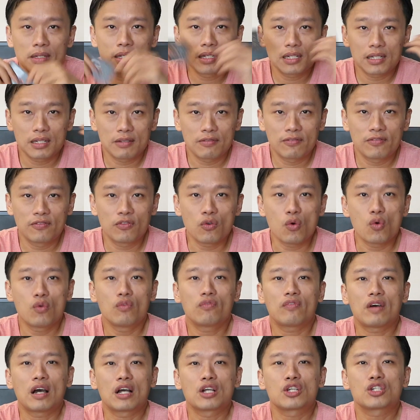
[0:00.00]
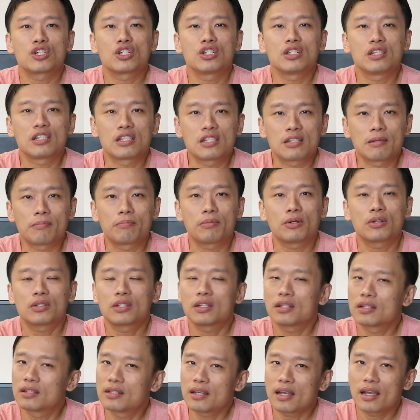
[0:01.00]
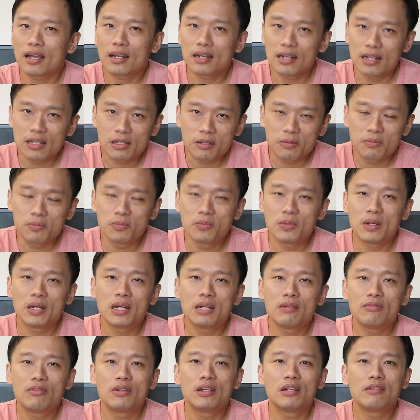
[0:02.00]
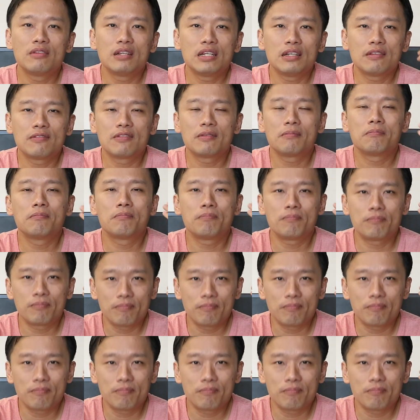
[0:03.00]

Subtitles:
meaning the phone function is supported, then it's really even